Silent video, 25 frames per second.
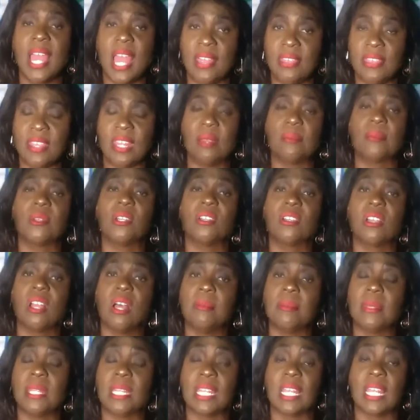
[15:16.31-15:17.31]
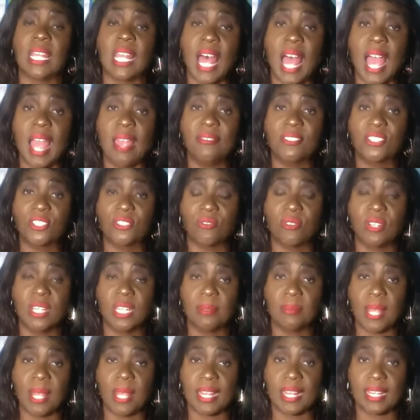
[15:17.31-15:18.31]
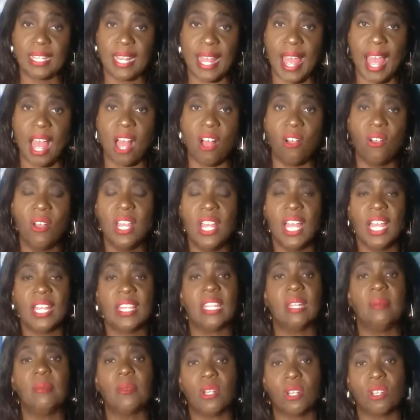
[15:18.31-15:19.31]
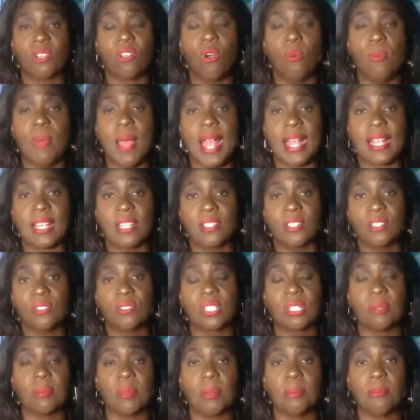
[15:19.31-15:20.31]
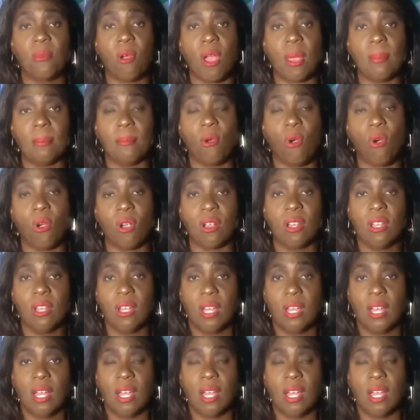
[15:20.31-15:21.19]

And then I'm going to come in a live stream like now, and then I'm going to go back and do some of my more